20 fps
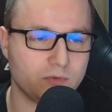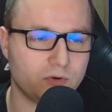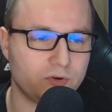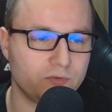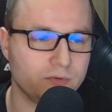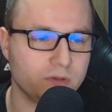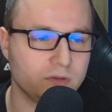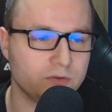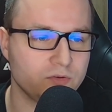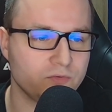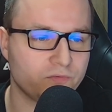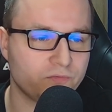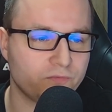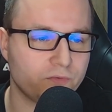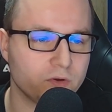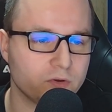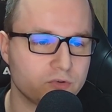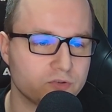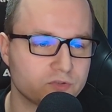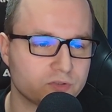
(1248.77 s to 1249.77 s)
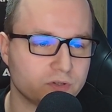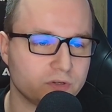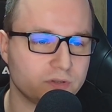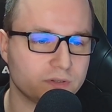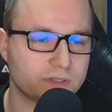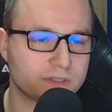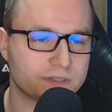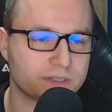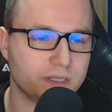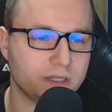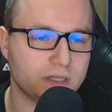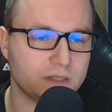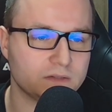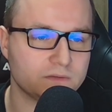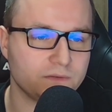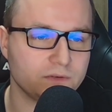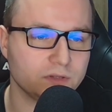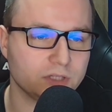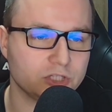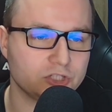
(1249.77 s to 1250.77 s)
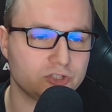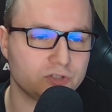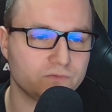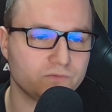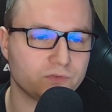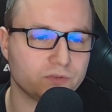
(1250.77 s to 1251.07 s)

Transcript: or will you focus on the settings foundation